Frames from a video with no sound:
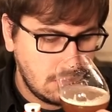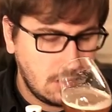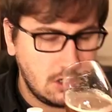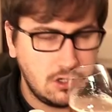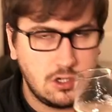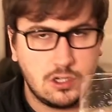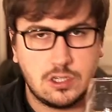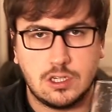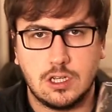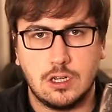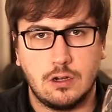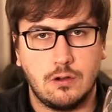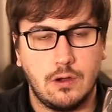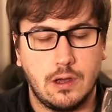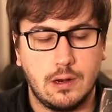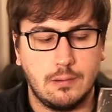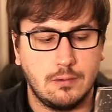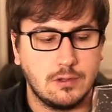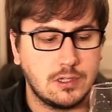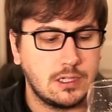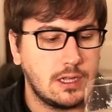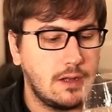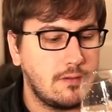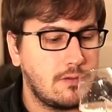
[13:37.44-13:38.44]
Just
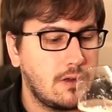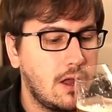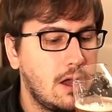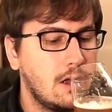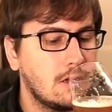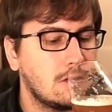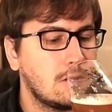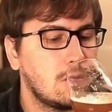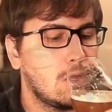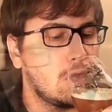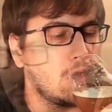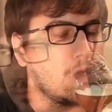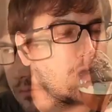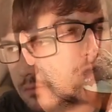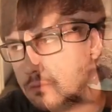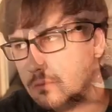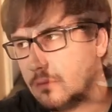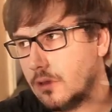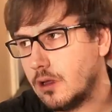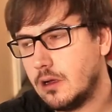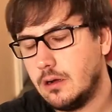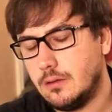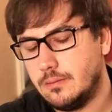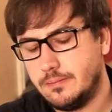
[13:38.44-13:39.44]
incredible stuff, guys.
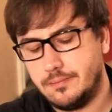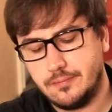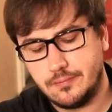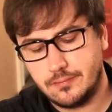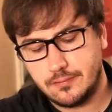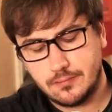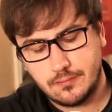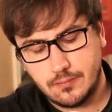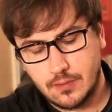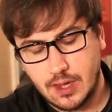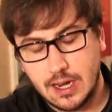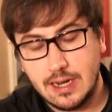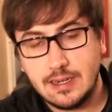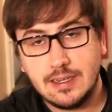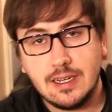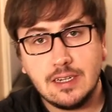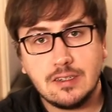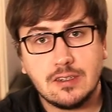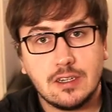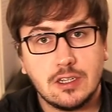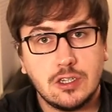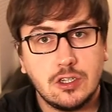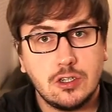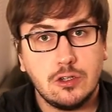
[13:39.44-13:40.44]
It
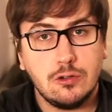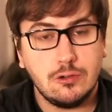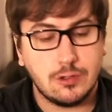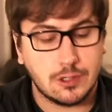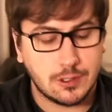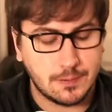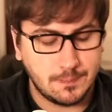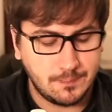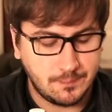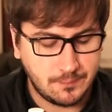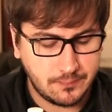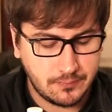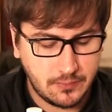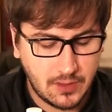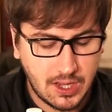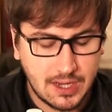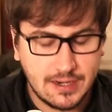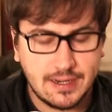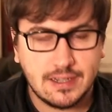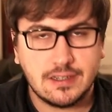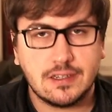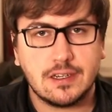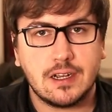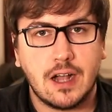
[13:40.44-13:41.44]
tastes like juice. It
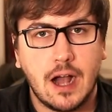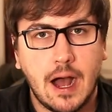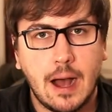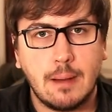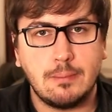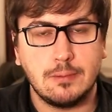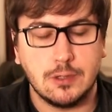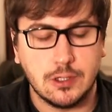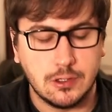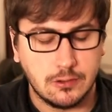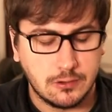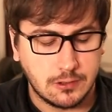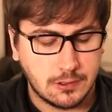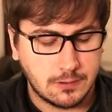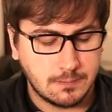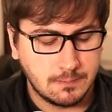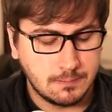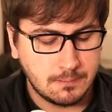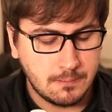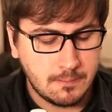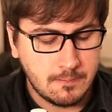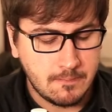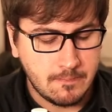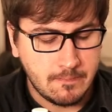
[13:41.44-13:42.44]
tastes like hop juice,
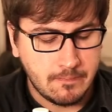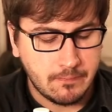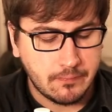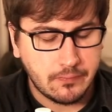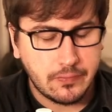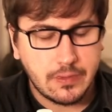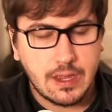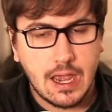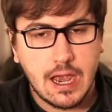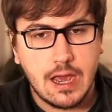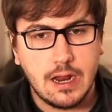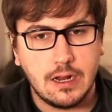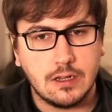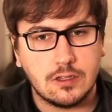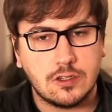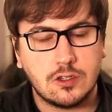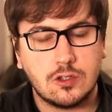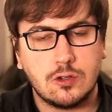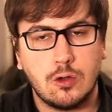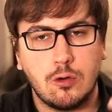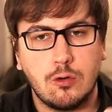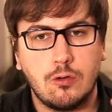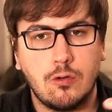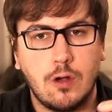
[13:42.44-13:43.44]
and it's
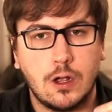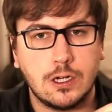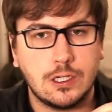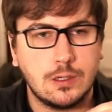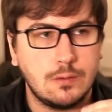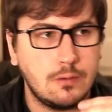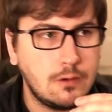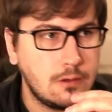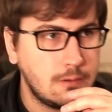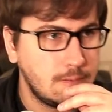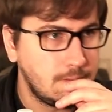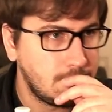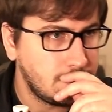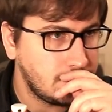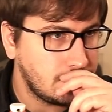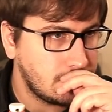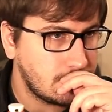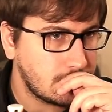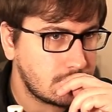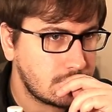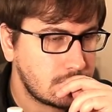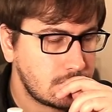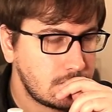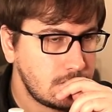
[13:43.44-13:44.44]
so crushable,
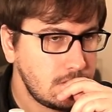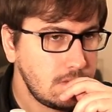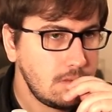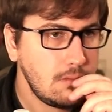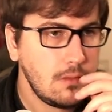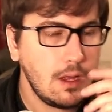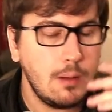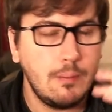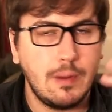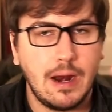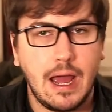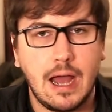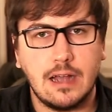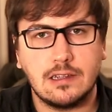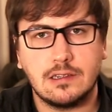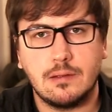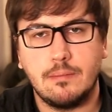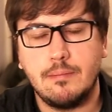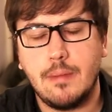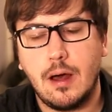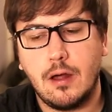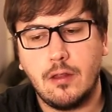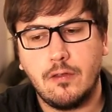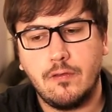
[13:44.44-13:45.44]
but it has a
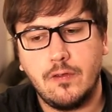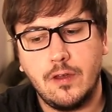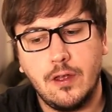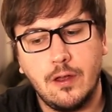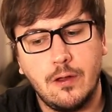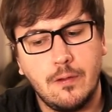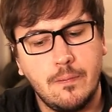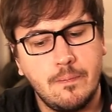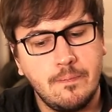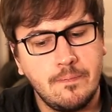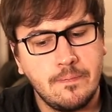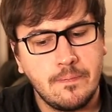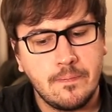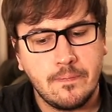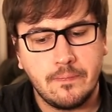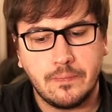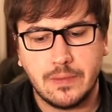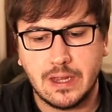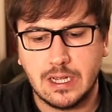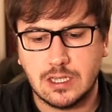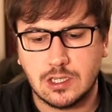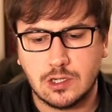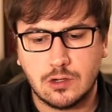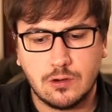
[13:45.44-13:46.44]
mouthfeel
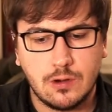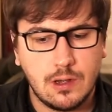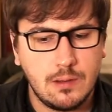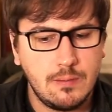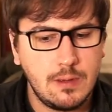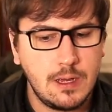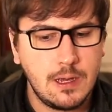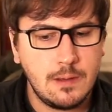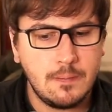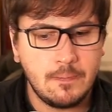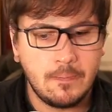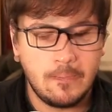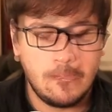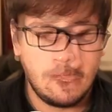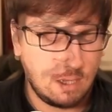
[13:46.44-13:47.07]
that's creamy.